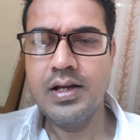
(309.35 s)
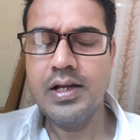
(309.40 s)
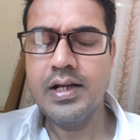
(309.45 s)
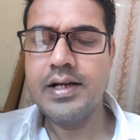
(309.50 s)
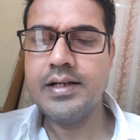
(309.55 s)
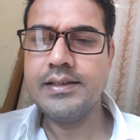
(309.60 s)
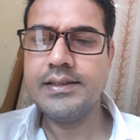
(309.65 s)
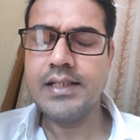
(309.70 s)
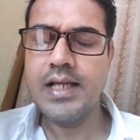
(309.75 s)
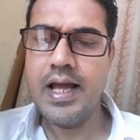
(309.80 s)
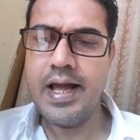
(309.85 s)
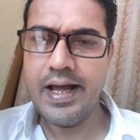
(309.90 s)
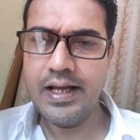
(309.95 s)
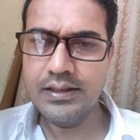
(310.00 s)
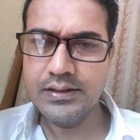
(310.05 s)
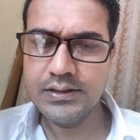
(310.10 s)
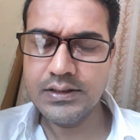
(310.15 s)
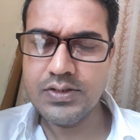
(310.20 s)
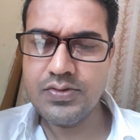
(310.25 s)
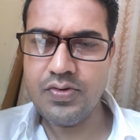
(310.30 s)
It's
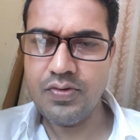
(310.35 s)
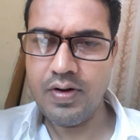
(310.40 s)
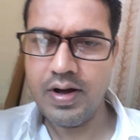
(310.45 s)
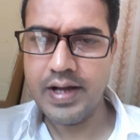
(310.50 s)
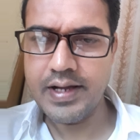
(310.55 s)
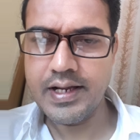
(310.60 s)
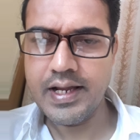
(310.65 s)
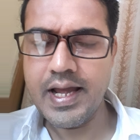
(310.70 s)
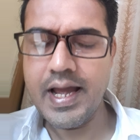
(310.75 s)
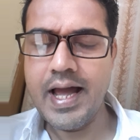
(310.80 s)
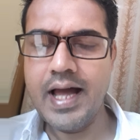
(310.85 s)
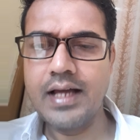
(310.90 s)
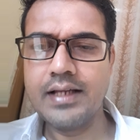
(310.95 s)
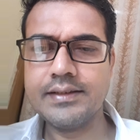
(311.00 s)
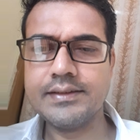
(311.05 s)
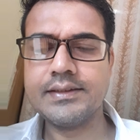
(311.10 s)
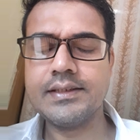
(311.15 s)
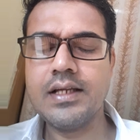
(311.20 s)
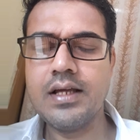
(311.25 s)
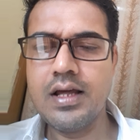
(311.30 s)
as dry
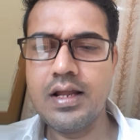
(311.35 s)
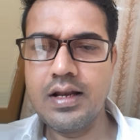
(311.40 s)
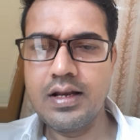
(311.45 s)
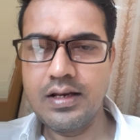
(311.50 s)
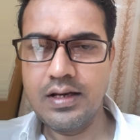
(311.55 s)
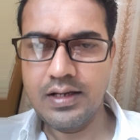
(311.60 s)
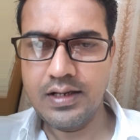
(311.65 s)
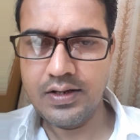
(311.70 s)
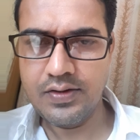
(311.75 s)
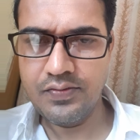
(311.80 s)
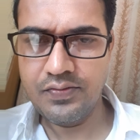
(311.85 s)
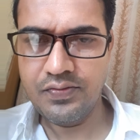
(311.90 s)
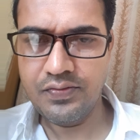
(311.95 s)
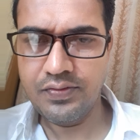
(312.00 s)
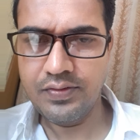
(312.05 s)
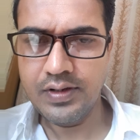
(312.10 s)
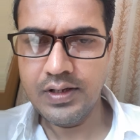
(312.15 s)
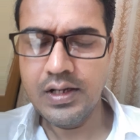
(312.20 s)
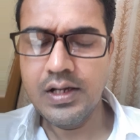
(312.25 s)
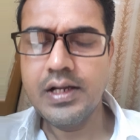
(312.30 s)
as
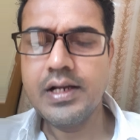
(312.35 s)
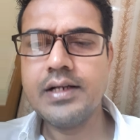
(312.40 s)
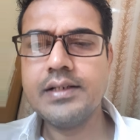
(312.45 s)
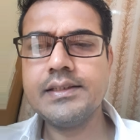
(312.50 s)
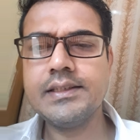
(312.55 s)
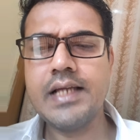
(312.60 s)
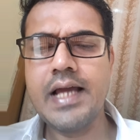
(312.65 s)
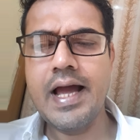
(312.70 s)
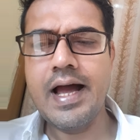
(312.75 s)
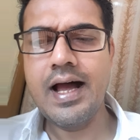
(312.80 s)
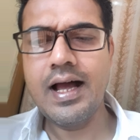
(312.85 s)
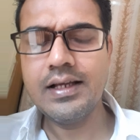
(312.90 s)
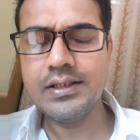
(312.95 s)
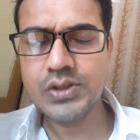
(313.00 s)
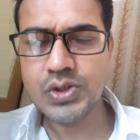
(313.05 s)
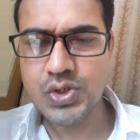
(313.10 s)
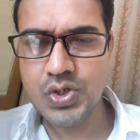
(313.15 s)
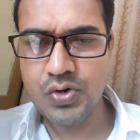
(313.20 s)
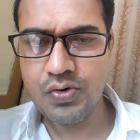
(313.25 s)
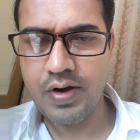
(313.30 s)
leaf. It's
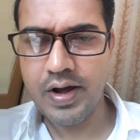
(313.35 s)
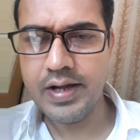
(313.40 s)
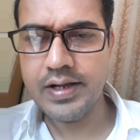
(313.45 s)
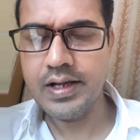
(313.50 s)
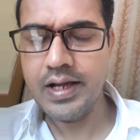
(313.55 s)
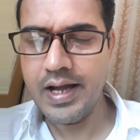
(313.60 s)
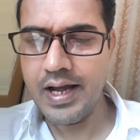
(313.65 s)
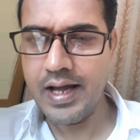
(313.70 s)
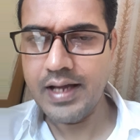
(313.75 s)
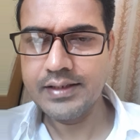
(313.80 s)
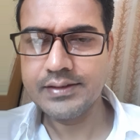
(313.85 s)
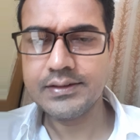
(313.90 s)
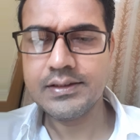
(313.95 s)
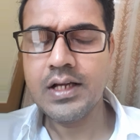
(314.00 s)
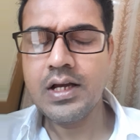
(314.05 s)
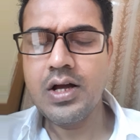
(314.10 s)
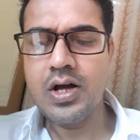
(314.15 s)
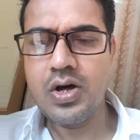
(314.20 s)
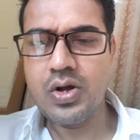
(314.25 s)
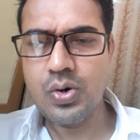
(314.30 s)
as dry as
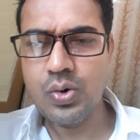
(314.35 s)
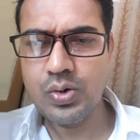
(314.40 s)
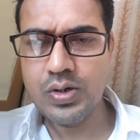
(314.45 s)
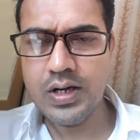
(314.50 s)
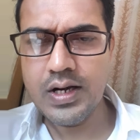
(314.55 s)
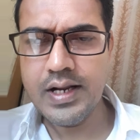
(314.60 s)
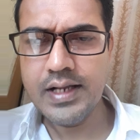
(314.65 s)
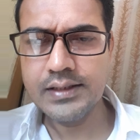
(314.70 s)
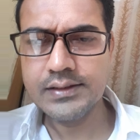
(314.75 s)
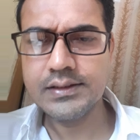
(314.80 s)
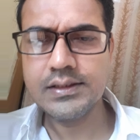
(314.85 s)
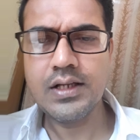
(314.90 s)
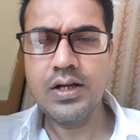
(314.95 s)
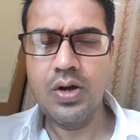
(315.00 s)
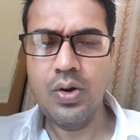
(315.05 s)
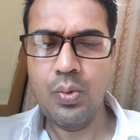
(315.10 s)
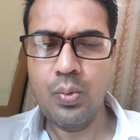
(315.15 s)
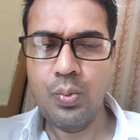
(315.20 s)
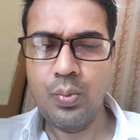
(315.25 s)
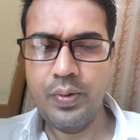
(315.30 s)
rootless
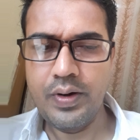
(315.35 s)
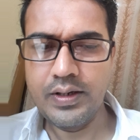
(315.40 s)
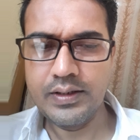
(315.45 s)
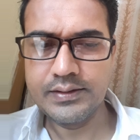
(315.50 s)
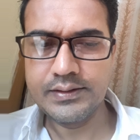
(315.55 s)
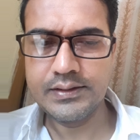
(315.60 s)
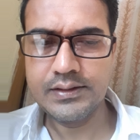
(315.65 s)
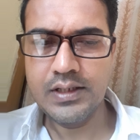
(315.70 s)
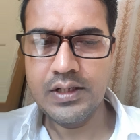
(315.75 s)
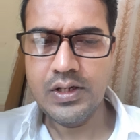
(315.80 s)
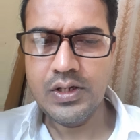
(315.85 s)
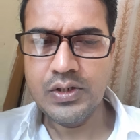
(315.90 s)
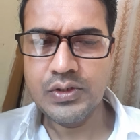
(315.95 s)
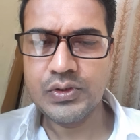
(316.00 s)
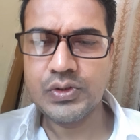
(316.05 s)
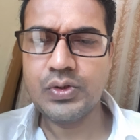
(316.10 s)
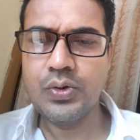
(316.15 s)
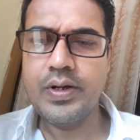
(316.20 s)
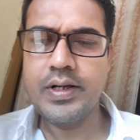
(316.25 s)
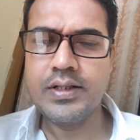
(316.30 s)
weeds.
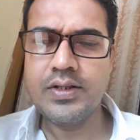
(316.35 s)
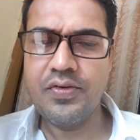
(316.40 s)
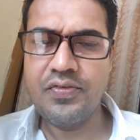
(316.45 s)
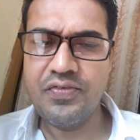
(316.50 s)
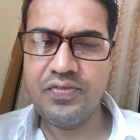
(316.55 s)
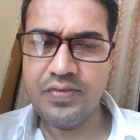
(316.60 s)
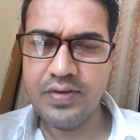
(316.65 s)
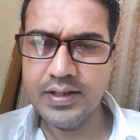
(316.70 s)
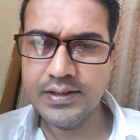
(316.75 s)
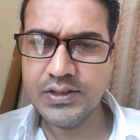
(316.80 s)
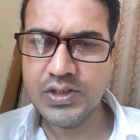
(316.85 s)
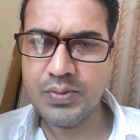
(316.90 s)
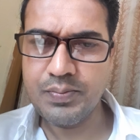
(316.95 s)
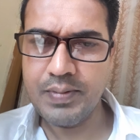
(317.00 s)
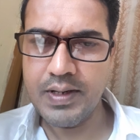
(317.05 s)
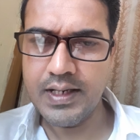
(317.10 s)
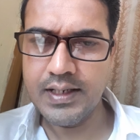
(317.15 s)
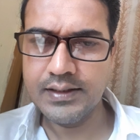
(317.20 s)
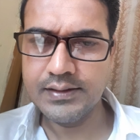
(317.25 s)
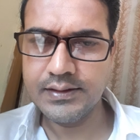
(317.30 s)
So, in the first
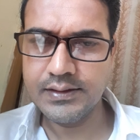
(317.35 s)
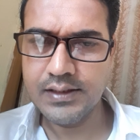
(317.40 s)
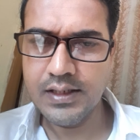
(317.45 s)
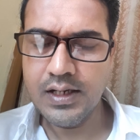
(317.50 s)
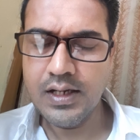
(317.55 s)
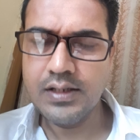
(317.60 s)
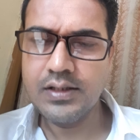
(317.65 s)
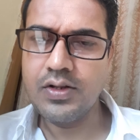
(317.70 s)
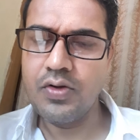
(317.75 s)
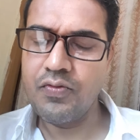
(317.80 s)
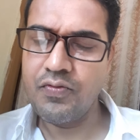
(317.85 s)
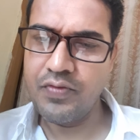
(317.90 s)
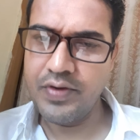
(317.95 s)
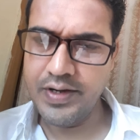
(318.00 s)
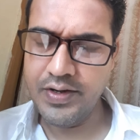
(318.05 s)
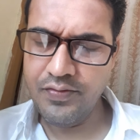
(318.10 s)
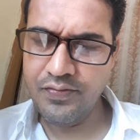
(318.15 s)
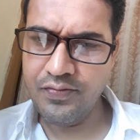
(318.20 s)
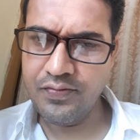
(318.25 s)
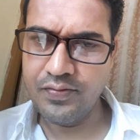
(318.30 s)
place, the
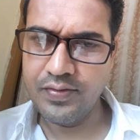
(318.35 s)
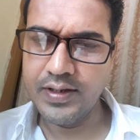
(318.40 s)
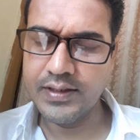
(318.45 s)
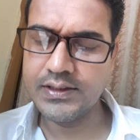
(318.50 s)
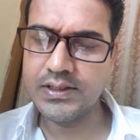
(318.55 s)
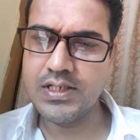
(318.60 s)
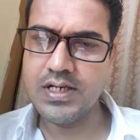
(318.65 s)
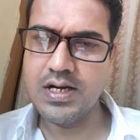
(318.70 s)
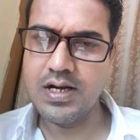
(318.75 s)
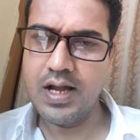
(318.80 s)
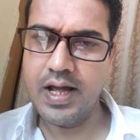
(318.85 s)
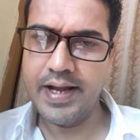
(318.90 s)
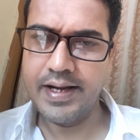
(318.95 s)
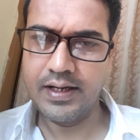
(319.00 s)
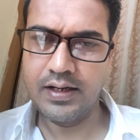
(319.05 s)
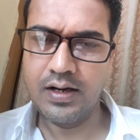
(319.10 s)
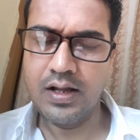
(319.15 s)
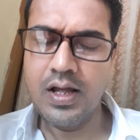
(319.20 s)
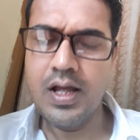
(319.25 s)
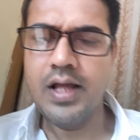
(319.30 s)
very first
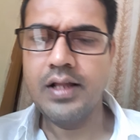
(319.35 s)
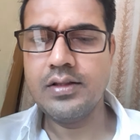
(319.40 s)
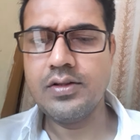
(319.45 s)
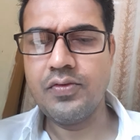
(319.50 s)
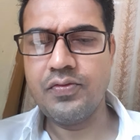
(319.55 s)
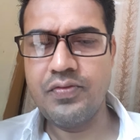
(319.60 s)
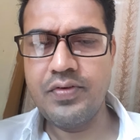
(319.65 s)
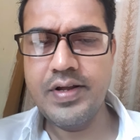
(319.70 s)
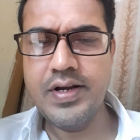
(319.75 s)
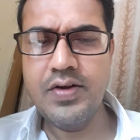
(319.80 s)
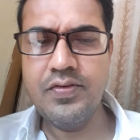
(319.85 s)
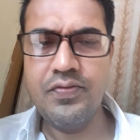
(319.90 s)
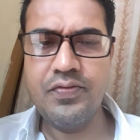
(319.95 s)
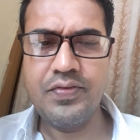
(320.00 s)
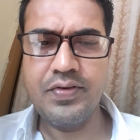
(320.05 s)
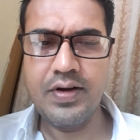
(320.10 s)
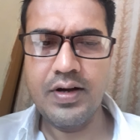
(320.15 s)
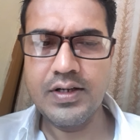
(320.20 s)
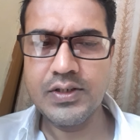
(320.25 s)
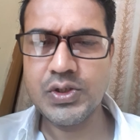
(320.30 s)
line, the very
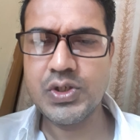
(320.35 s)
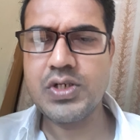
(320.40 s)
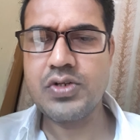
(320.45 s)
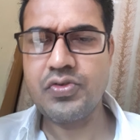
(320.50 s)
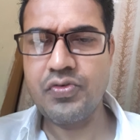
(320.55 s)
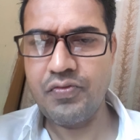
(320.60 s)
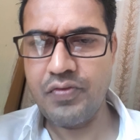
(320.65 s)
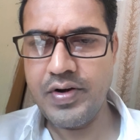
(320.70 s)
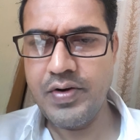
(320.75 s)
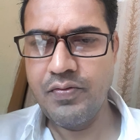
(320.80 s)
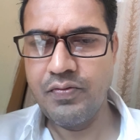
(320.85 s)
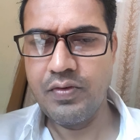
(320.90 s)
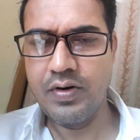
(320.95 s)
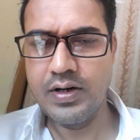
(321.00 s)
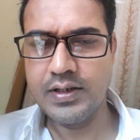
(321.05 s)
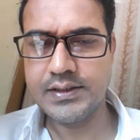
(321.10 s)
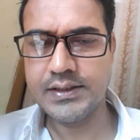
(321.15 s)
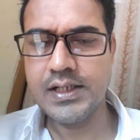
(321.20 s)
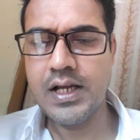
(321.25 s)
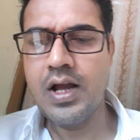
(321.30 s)
first three
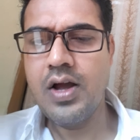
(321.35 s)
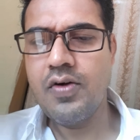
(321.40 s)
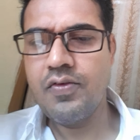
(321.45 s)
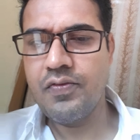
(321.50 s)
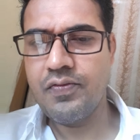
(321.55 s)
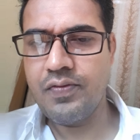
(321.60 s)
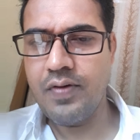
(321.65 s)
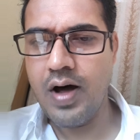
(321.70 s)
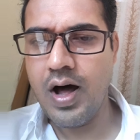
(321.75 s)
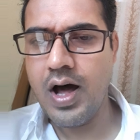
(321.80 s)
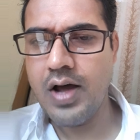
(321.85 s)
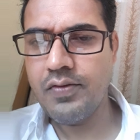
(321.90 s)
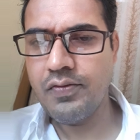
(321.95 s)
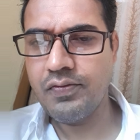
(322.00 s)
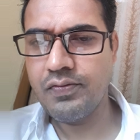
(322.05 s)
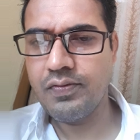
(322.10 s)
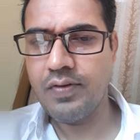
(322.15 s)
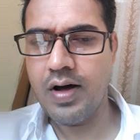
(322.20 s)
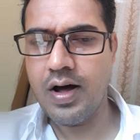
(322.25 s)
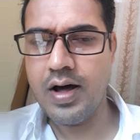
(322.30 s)
words, far,
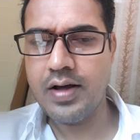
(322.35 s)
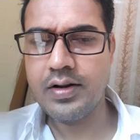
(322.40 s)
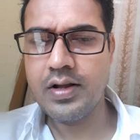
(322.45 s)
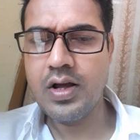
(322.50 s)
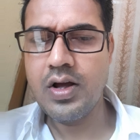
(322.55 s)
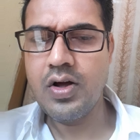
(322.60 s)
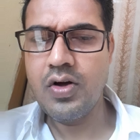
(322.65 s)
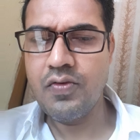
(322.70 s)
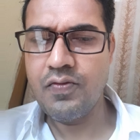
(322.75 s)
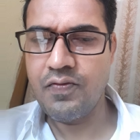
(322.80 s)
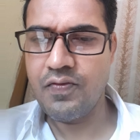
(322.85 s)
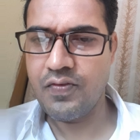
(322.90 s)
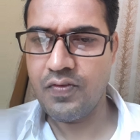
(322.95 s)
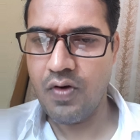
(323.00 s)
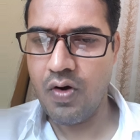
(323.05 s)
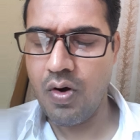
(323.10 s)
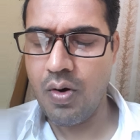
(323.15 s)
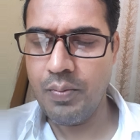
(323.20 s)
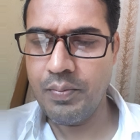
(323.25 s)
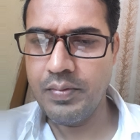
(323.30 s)
far
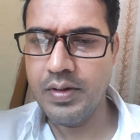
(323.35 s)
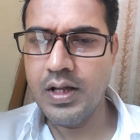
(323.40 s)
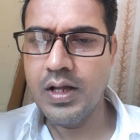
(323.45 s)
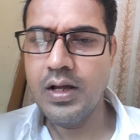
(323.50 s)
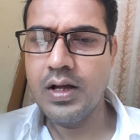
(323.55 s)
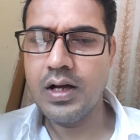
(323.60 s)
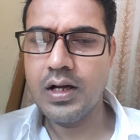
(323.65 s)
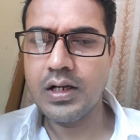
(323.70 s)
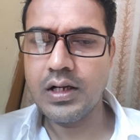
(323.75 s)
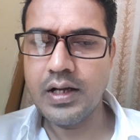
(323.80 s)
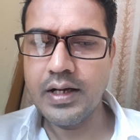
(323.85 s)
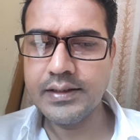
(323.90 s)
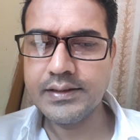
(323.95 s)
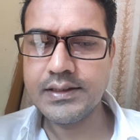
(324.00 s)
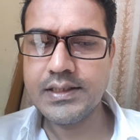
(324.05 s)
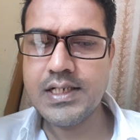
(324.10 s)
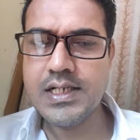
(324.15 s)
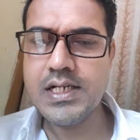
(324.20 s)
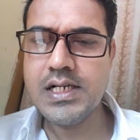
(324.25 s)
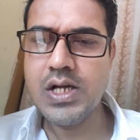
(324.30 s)
from
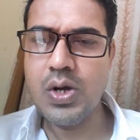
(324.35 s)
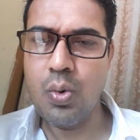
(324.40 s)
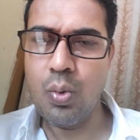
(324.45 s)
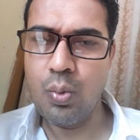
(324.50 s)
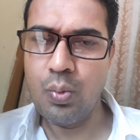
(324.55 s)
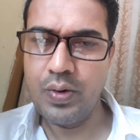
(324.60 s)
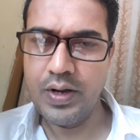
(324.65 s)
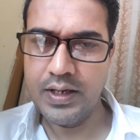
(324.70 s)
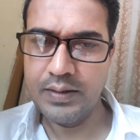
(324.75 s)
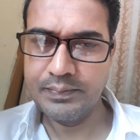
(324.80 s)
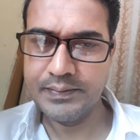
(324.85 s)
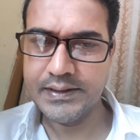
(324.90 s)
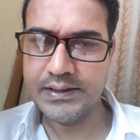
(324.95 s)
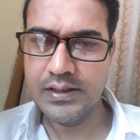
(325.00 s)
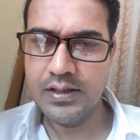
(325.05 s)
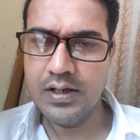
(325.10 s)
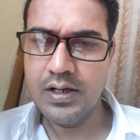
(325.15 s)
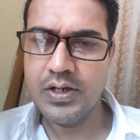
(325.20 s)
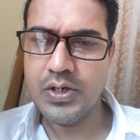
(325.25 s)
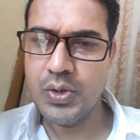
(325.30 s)
gusty
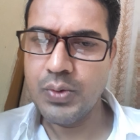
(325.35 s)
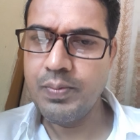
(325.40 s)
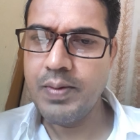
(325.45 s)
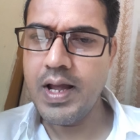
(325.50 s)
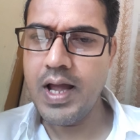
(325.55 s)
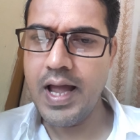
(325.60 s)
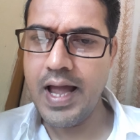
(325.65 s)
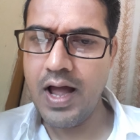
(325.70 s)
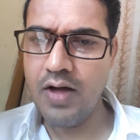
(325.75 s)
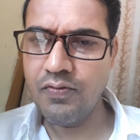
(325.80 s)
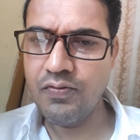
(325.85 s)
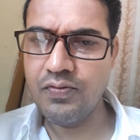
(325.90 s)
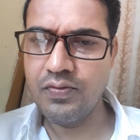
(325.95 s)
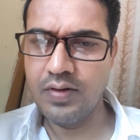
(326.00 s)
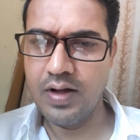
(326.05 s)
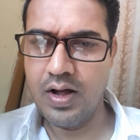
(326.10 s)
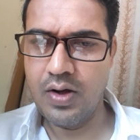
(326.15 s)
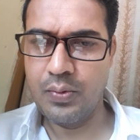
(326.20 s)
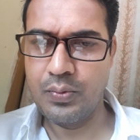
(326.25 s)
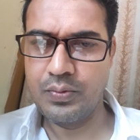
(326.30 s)
waves, you may have
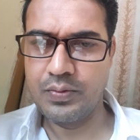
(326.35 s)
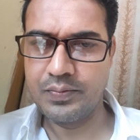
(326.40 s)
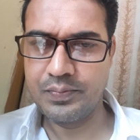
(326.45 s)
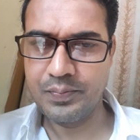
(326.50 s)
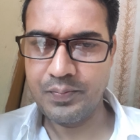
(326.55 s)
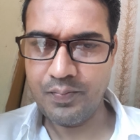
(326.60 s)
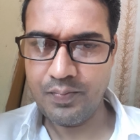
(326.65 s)
found